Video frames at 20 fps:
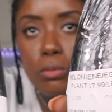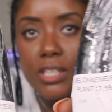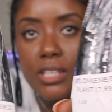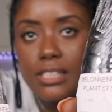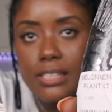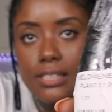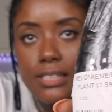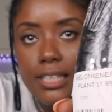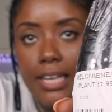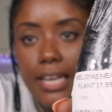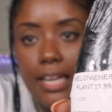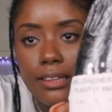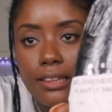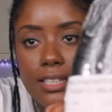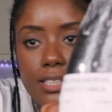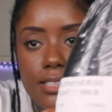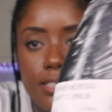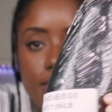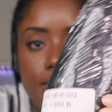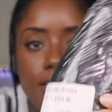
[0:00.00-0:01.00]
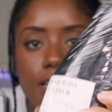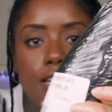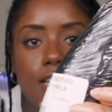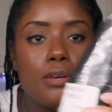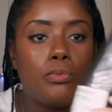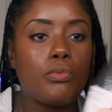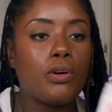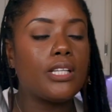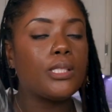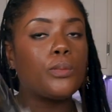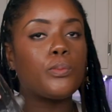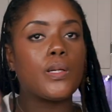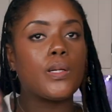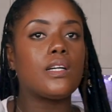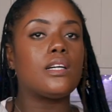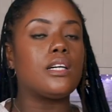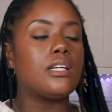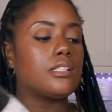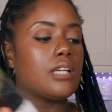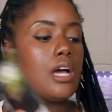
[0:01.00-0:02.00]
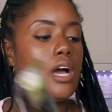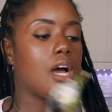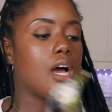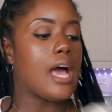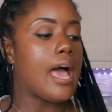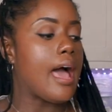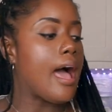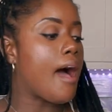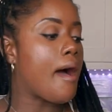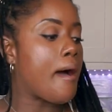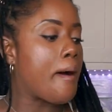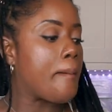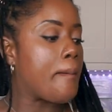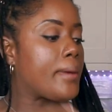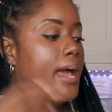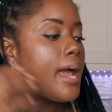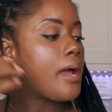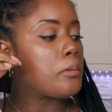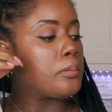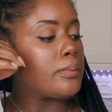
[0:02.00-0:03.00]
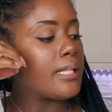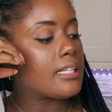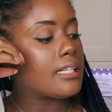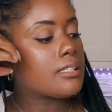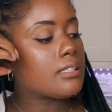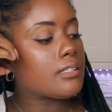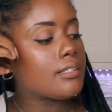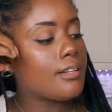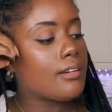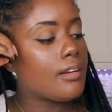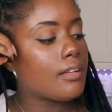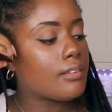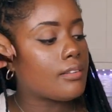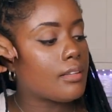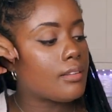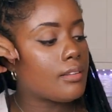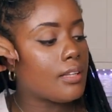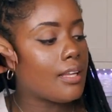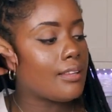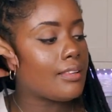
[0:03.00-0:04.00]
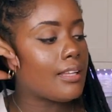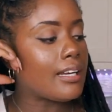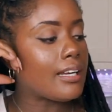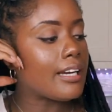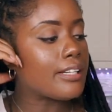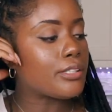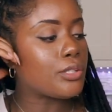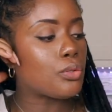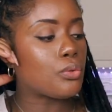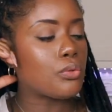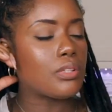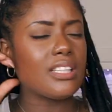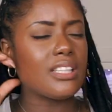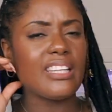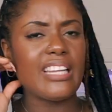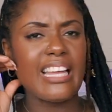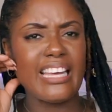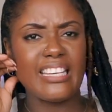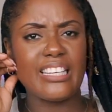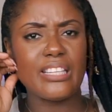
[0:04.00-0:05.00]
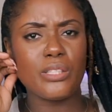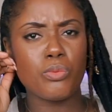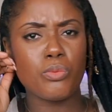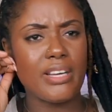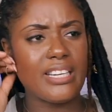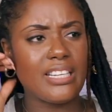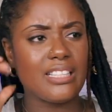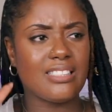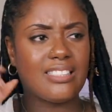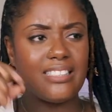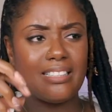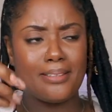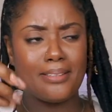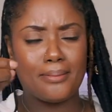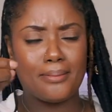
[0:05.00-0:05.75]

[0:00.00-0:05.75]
wanted to get the skinny ones because eggplant is another thing that I don't like it when it's